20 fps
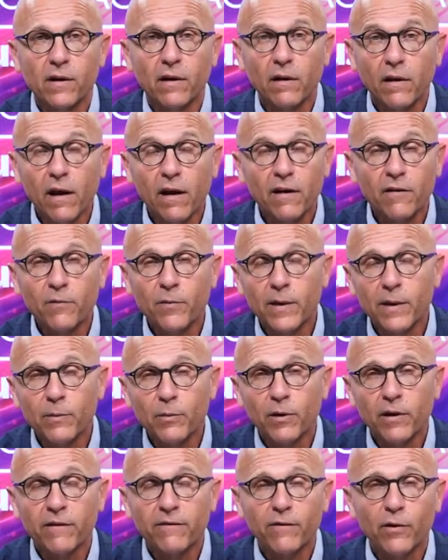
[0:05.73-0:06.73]
A lot of
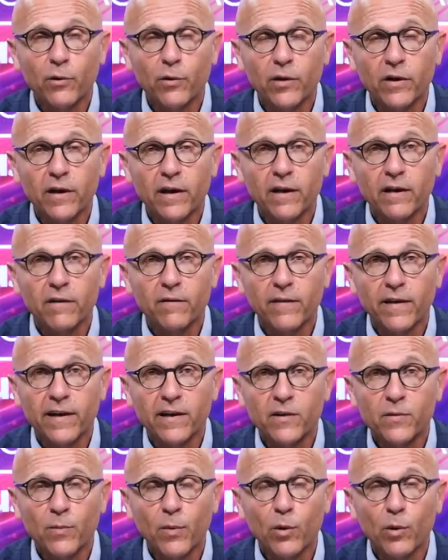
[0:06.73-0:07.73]
people have voted at
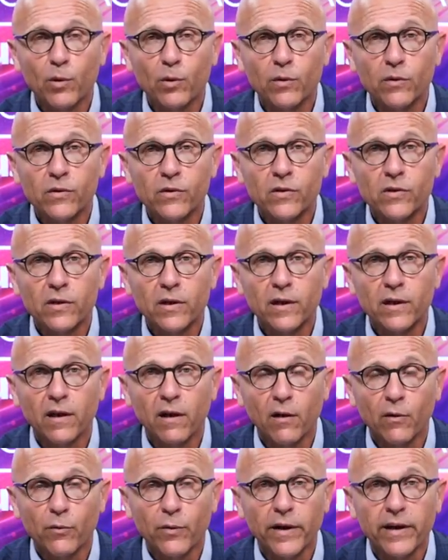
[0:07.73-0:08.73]
advance polls
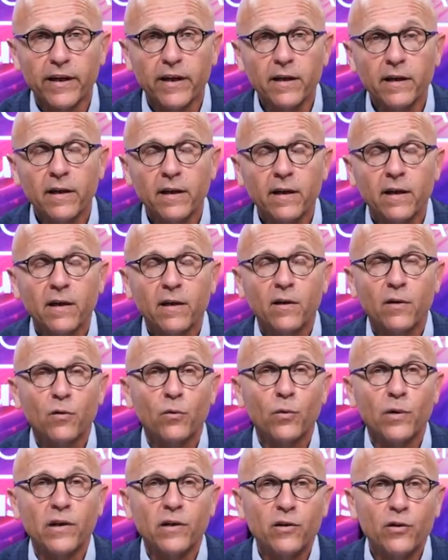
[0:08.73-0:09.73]
already.
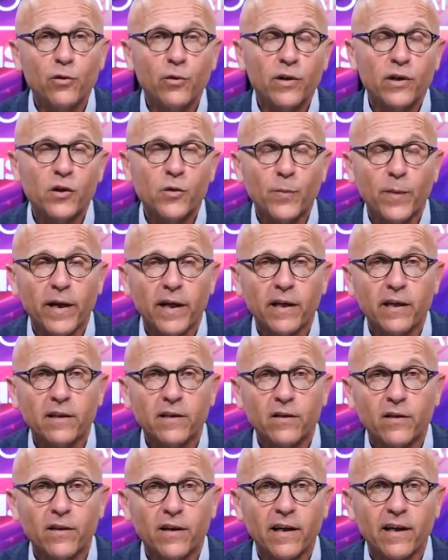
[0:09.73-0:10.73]
We do
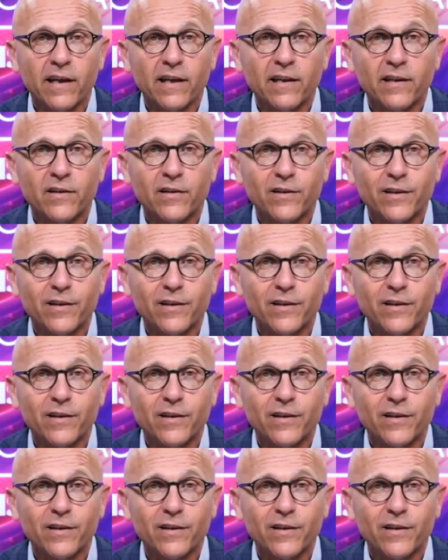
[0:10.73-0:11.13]
expect that